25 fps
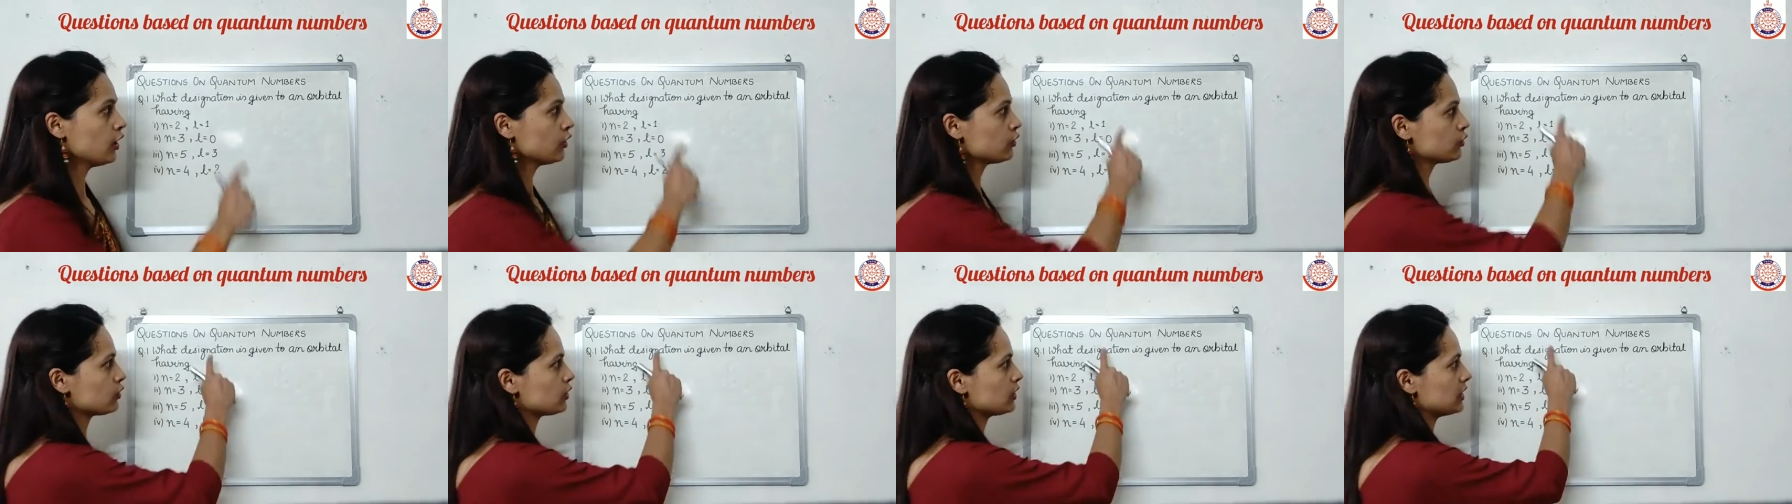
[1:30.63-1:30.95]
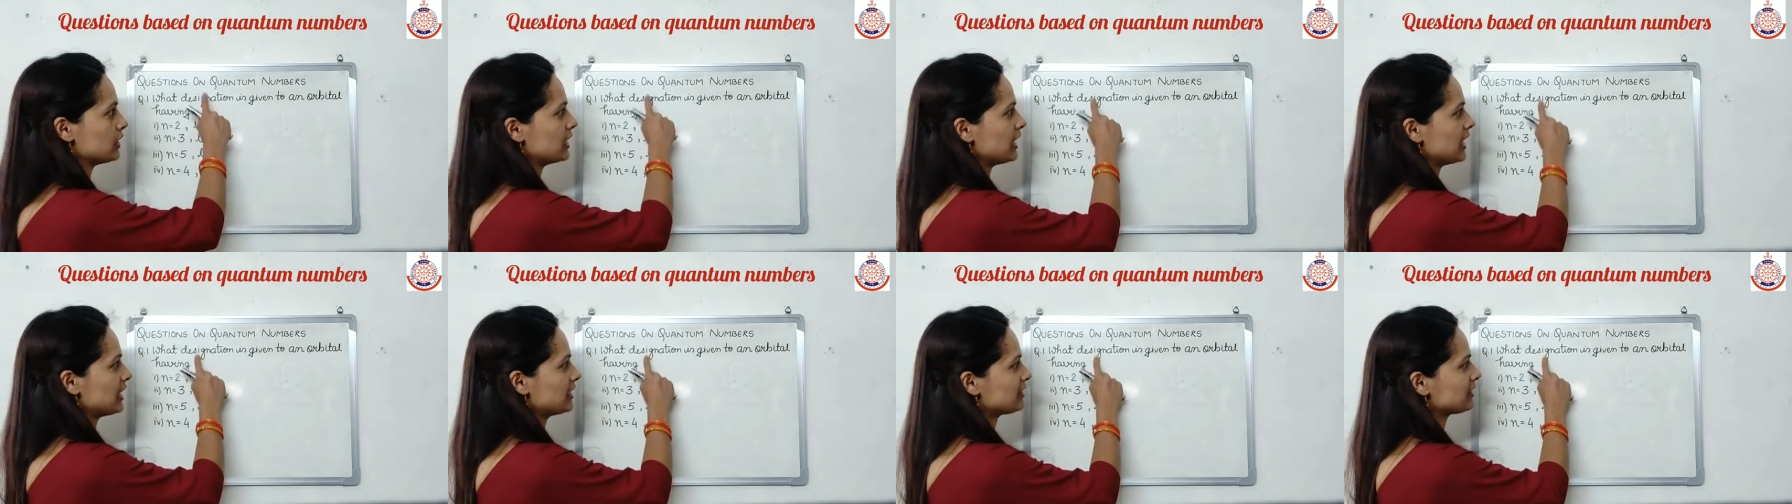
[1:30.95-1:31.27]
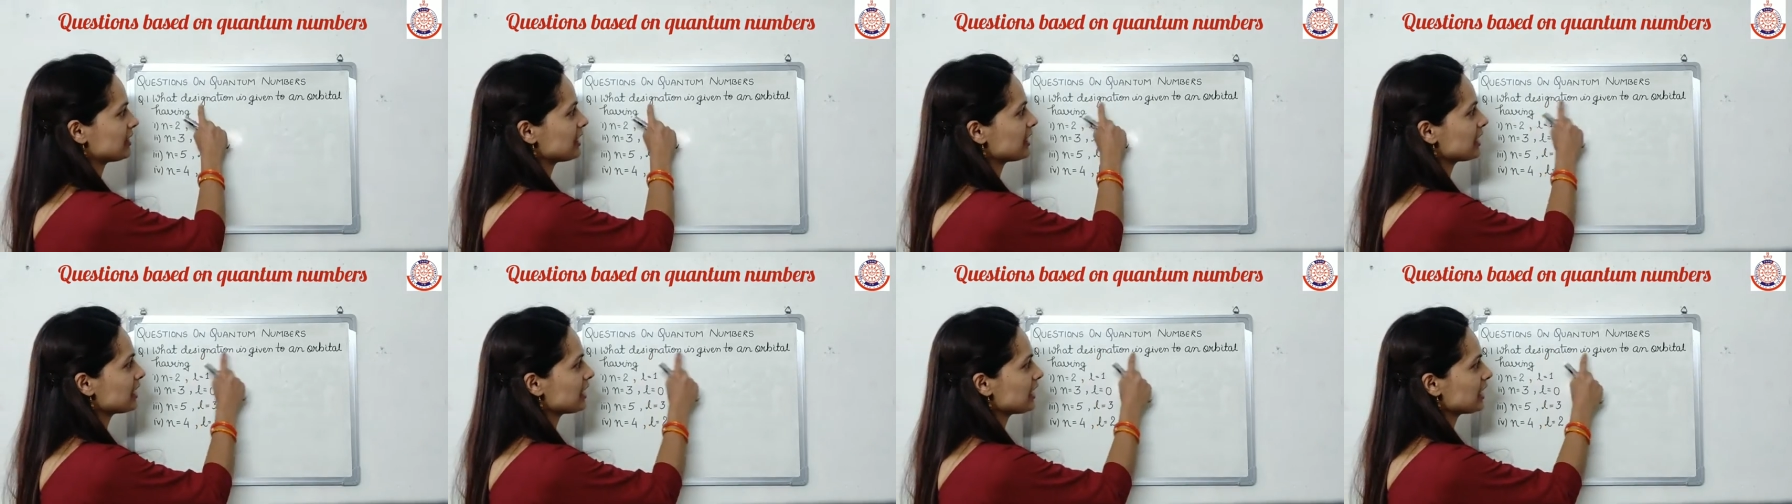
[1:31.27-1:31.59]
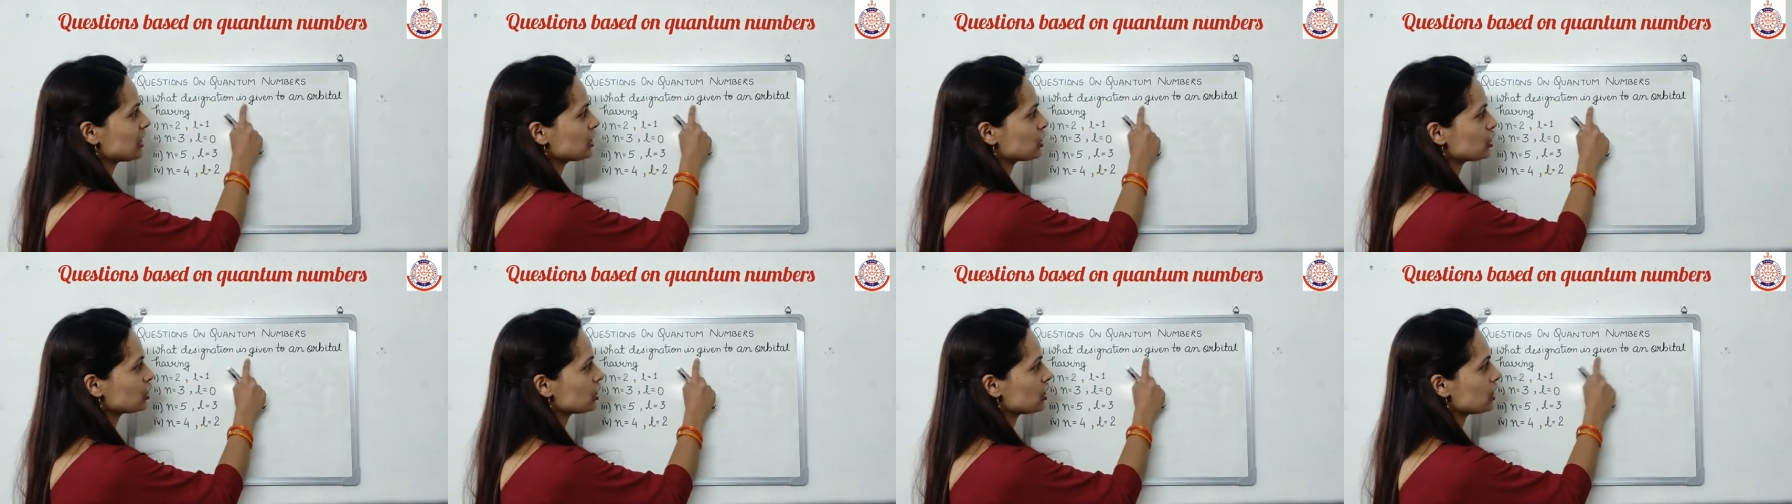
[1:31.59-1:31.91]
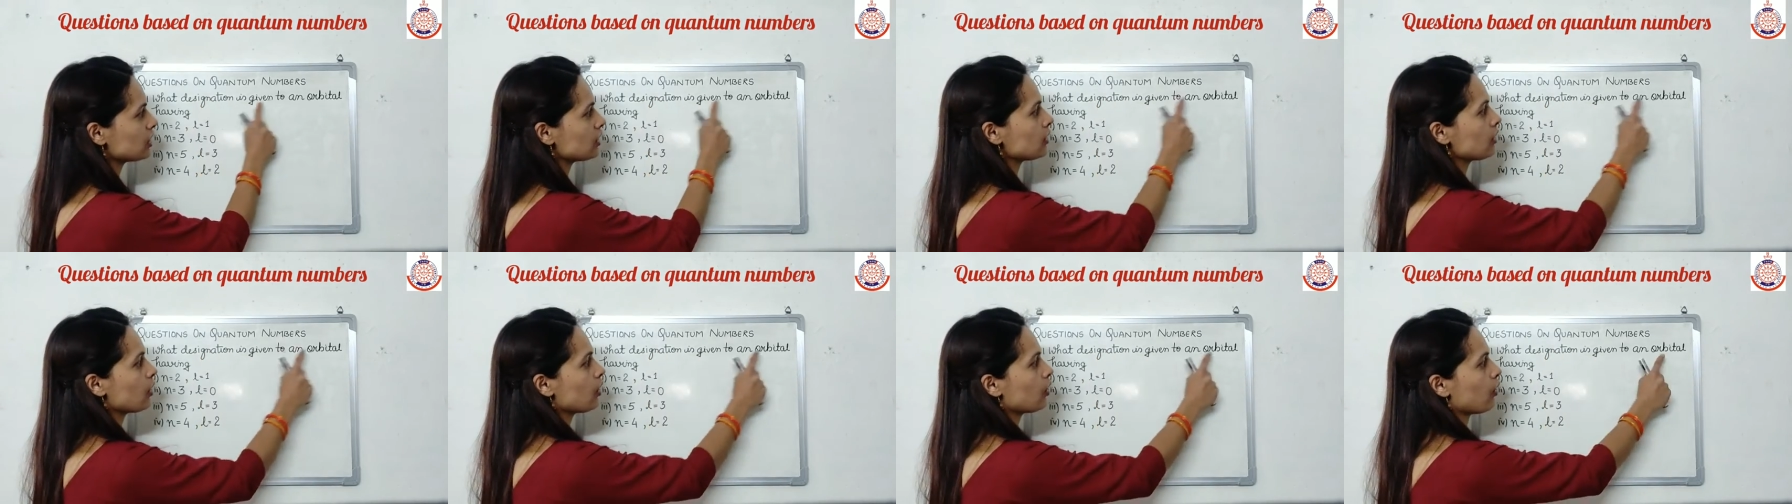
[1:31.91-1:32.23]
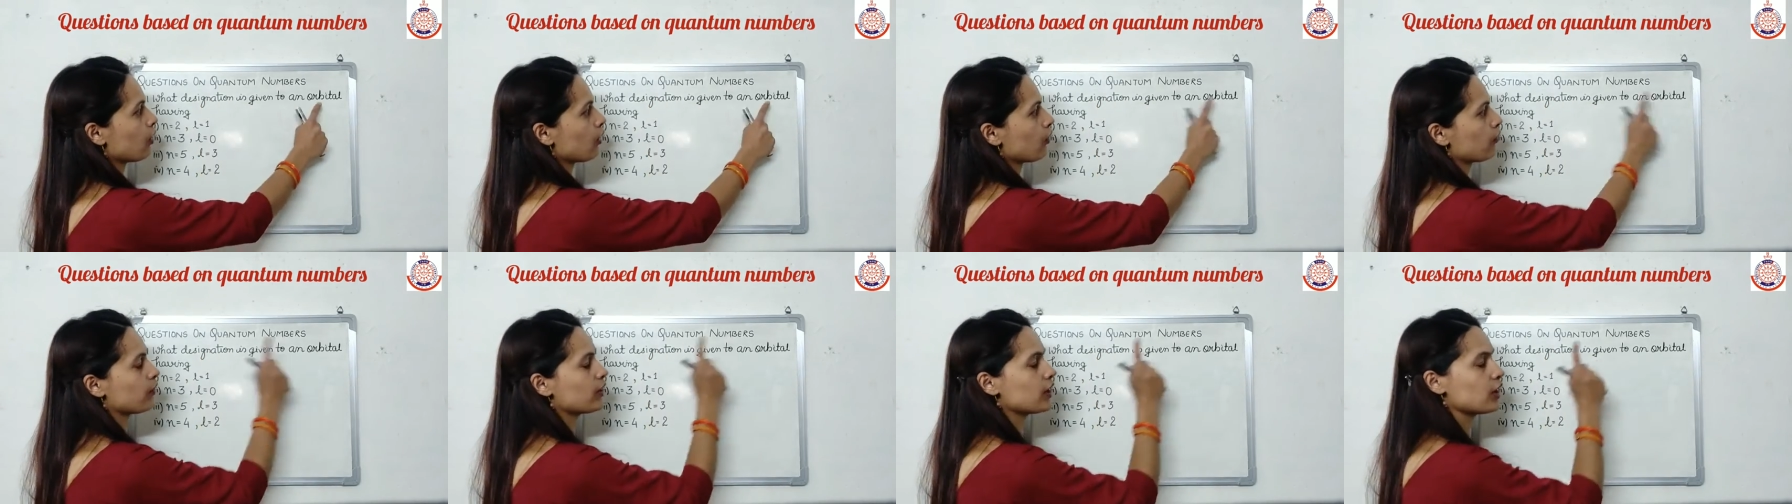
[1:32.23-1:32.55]
So designation
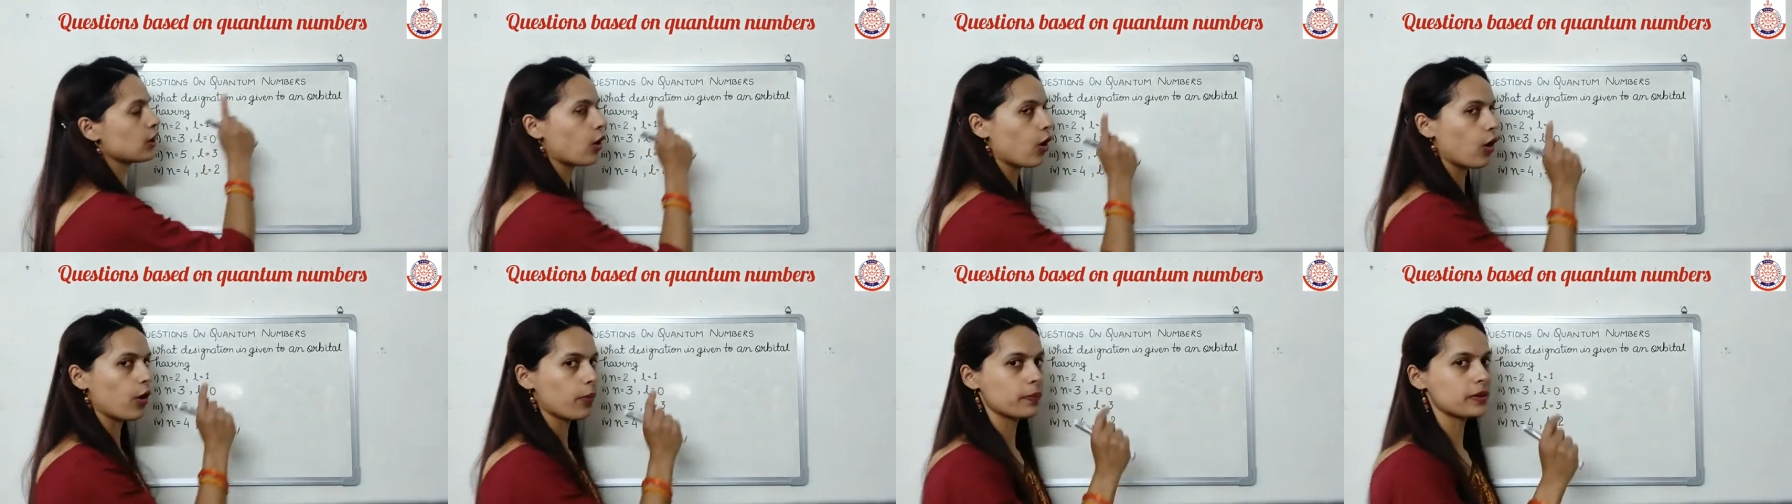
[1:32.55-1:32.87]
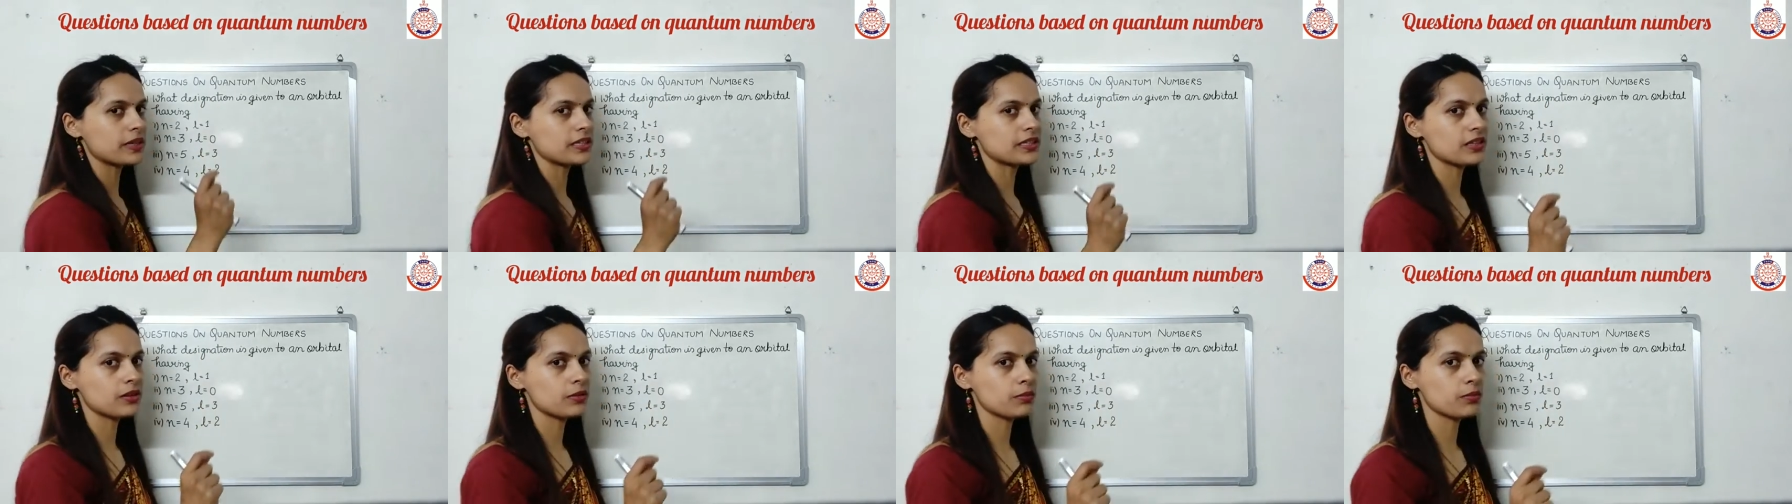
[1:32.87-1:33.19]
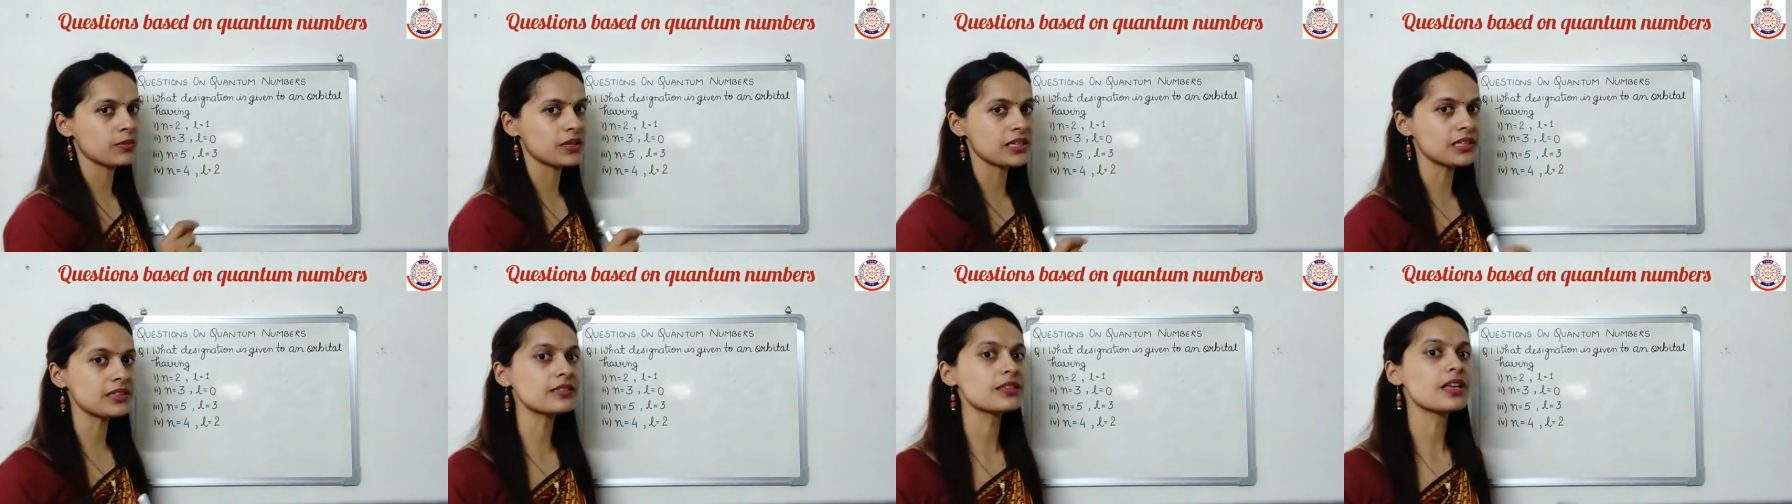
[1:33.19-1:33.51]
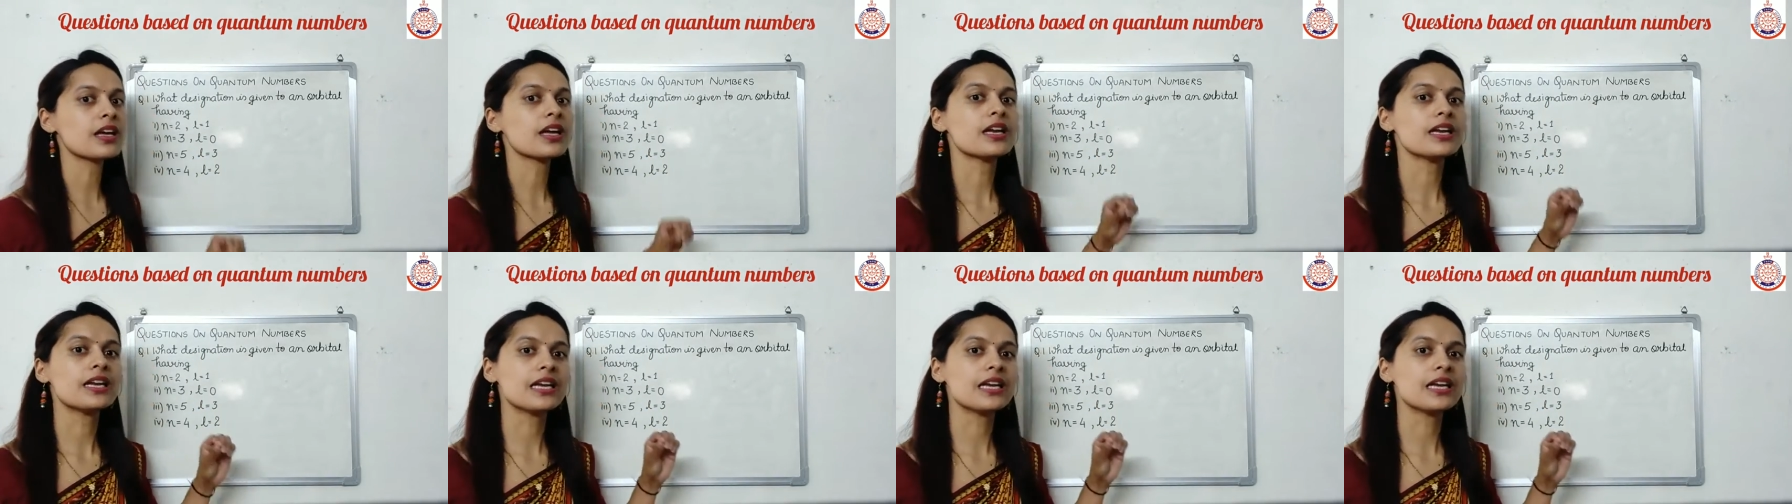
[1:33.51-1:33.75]
of an orbital means